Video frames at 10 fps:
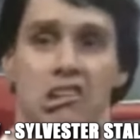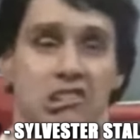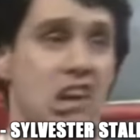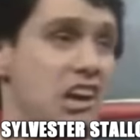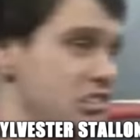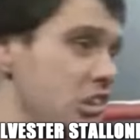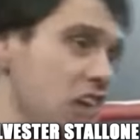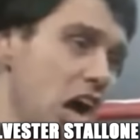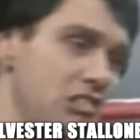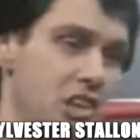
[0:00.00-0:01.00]
Look, listen,
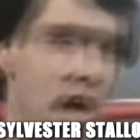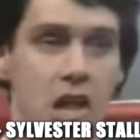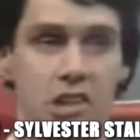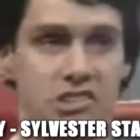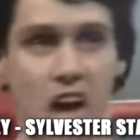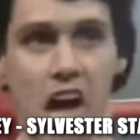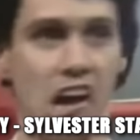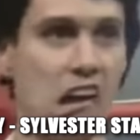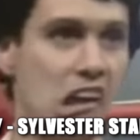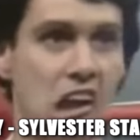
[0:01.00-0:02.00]
I still got the eye of
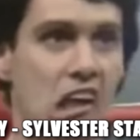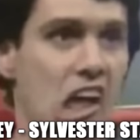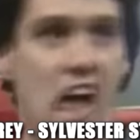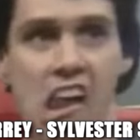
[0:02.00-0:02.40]
the tiger. You